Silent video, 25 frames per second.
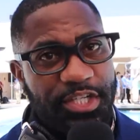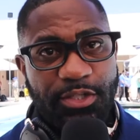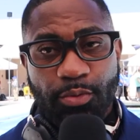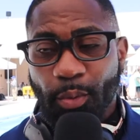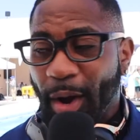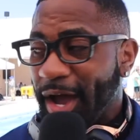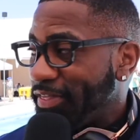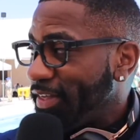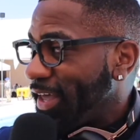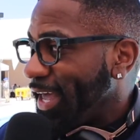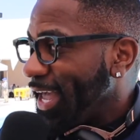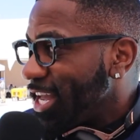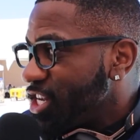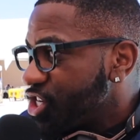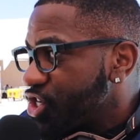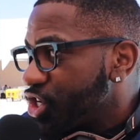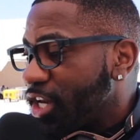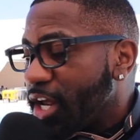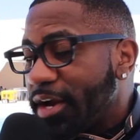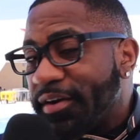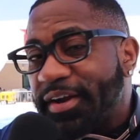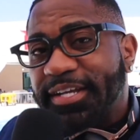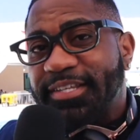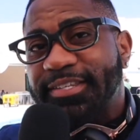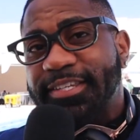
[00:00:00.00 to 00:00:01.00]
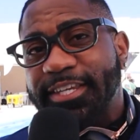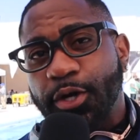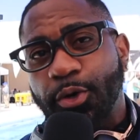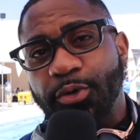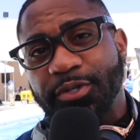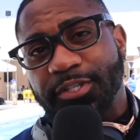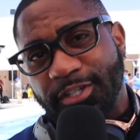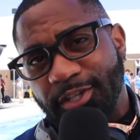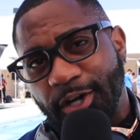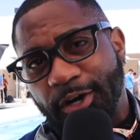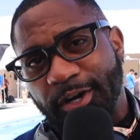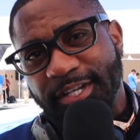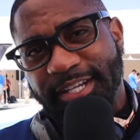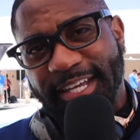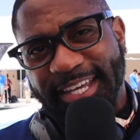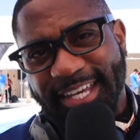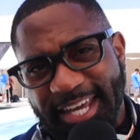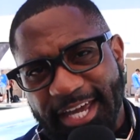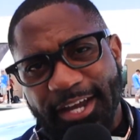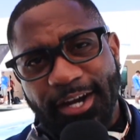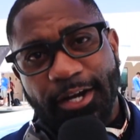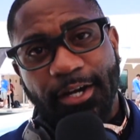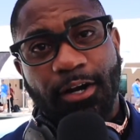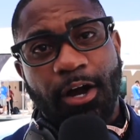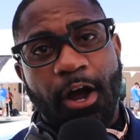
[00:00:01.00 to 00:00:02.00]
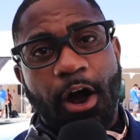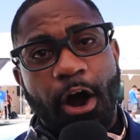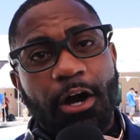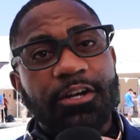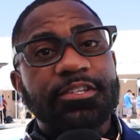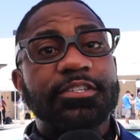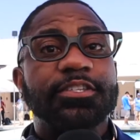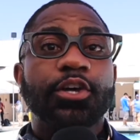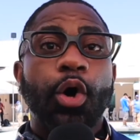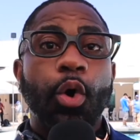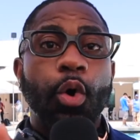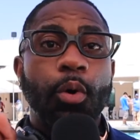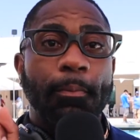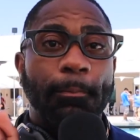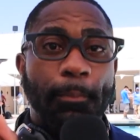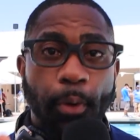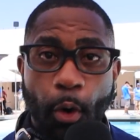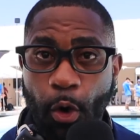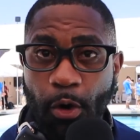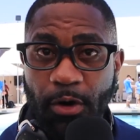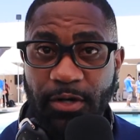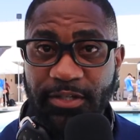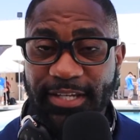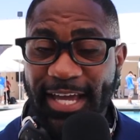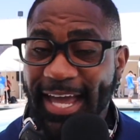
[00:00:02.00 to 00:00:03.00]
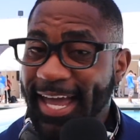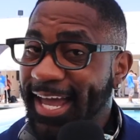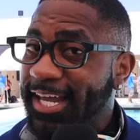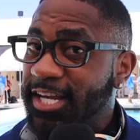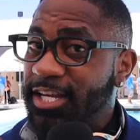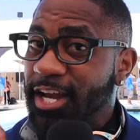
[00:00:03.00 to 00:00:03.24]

is why the engineering skills learned here are so important